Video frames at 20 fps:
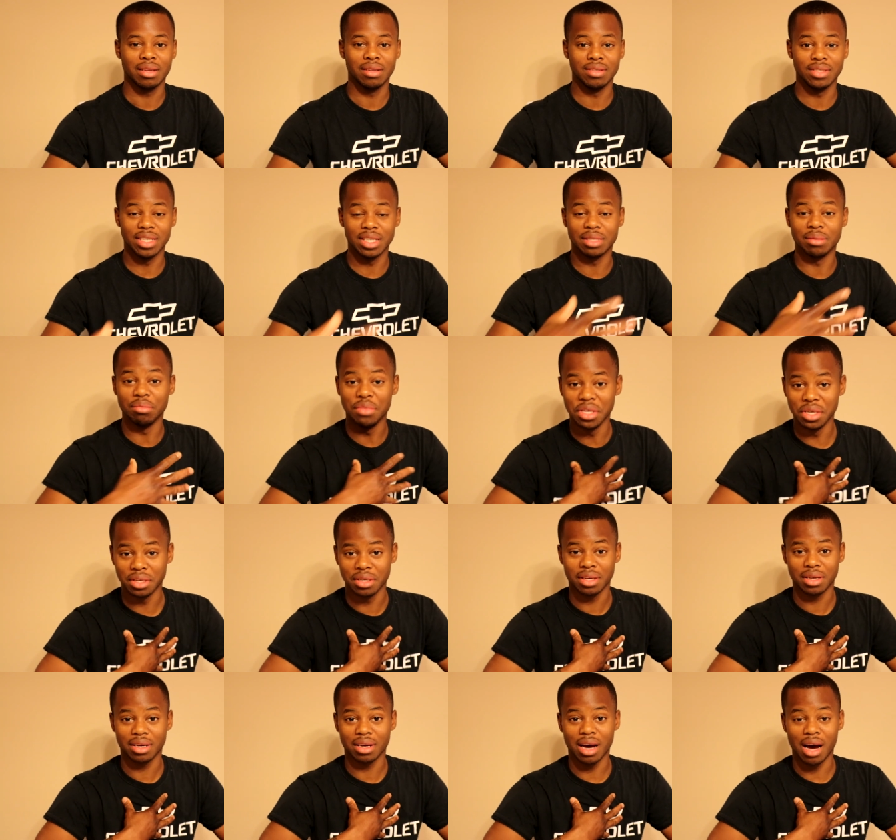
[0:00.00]
just
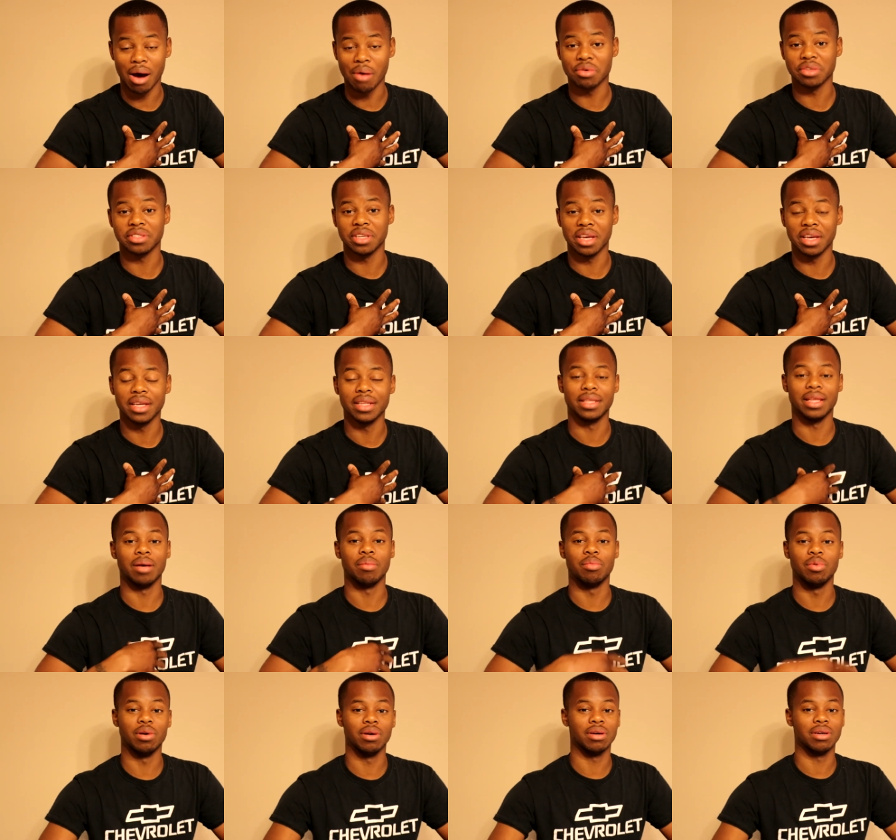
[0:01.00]
me, I always say get
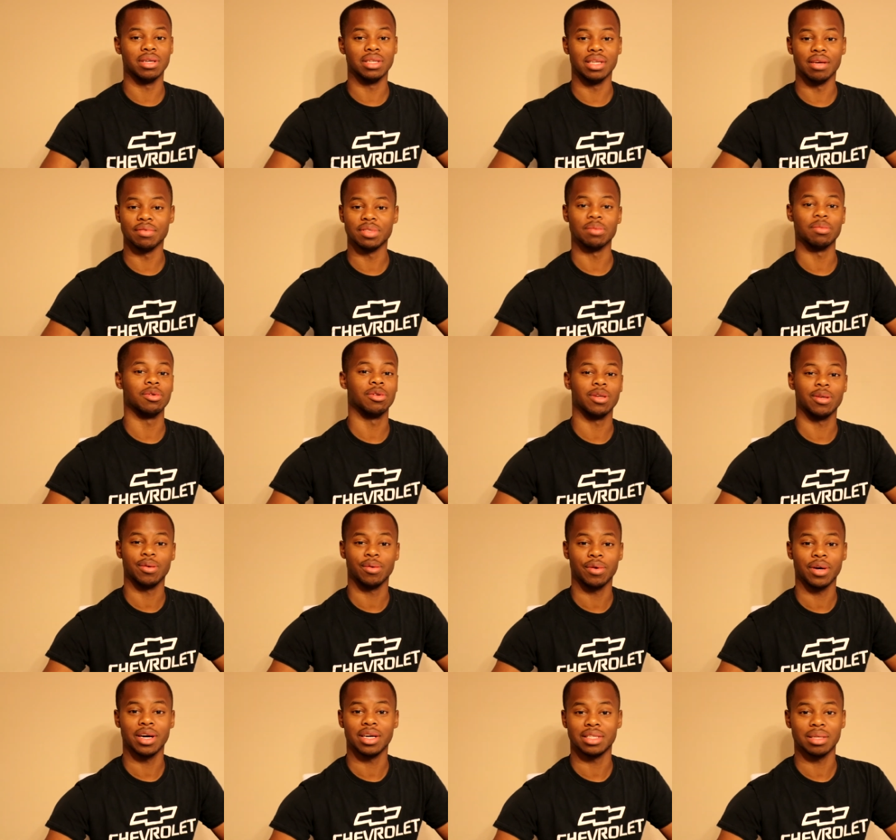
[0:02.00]
that book, because every time I'm in the
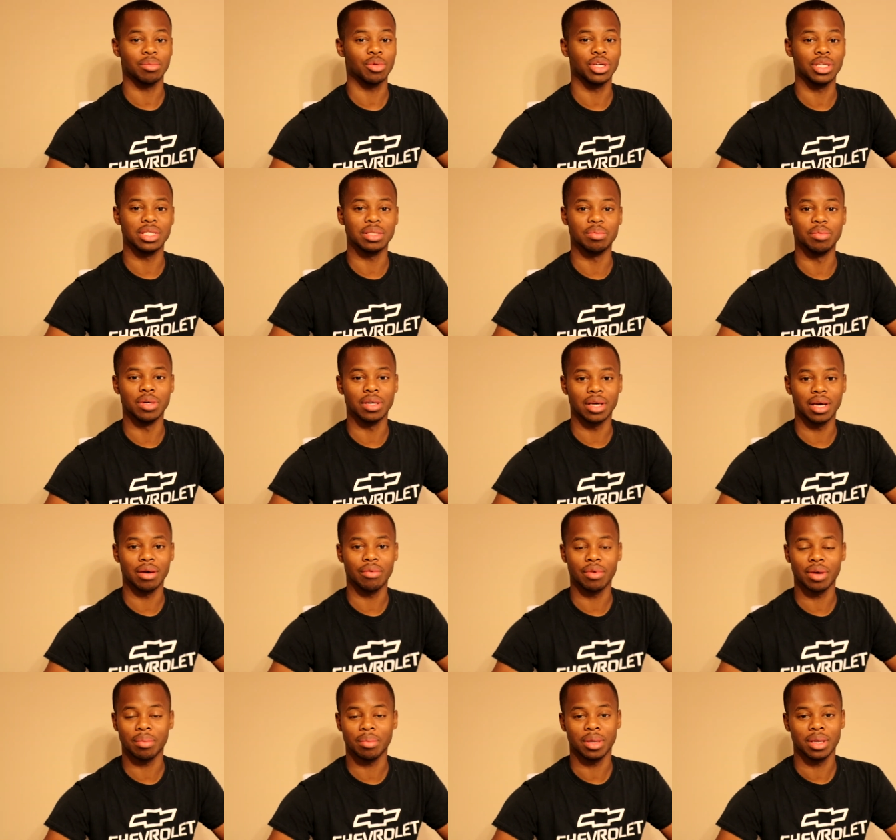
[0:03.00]
garage I bring this book out
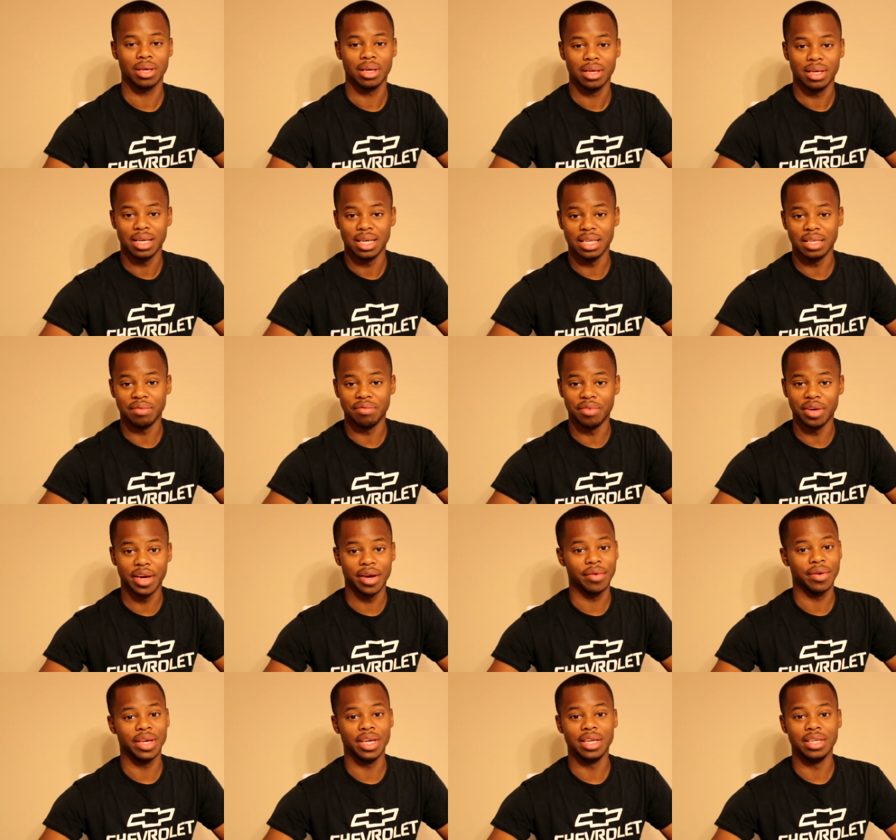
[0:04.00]
with me. It's
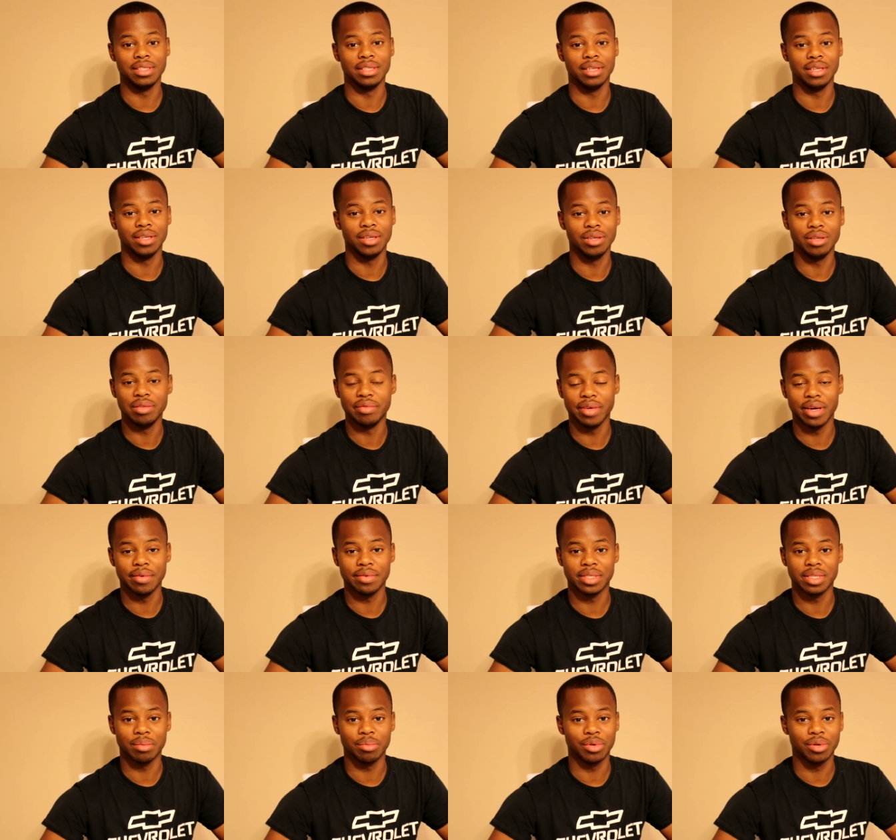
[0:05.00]
very easy to use, very
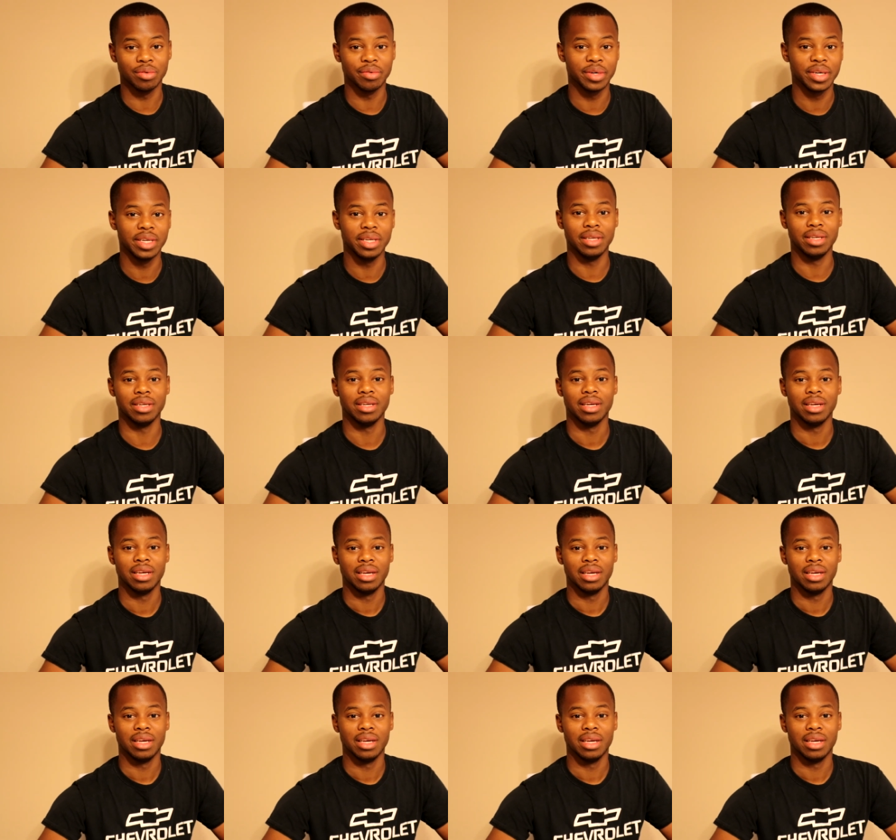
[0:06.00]
simple to read.